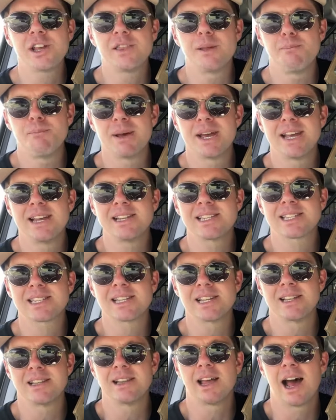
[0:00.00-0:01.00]
selling categories
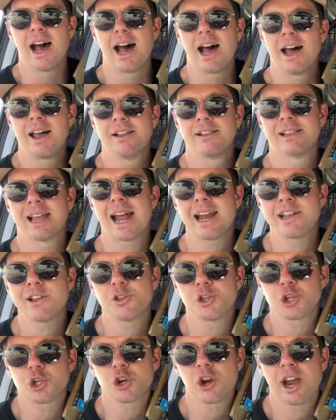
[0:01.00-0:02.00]
for me, and
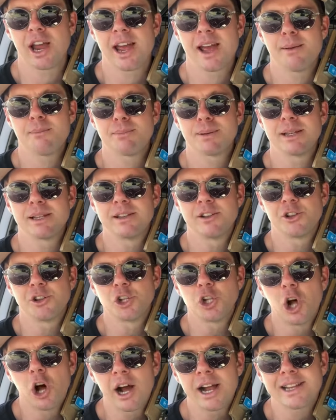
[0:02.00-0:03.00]
still to this day they
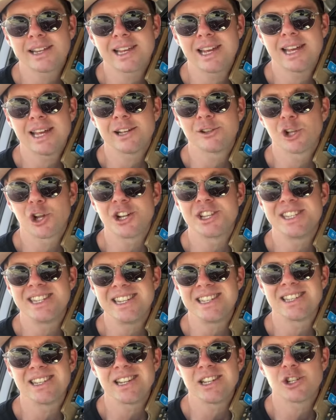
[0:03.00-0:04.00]
do really, really
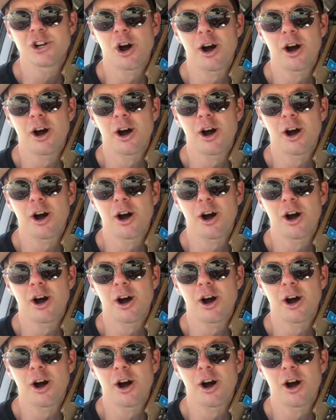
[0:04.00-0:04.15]
well.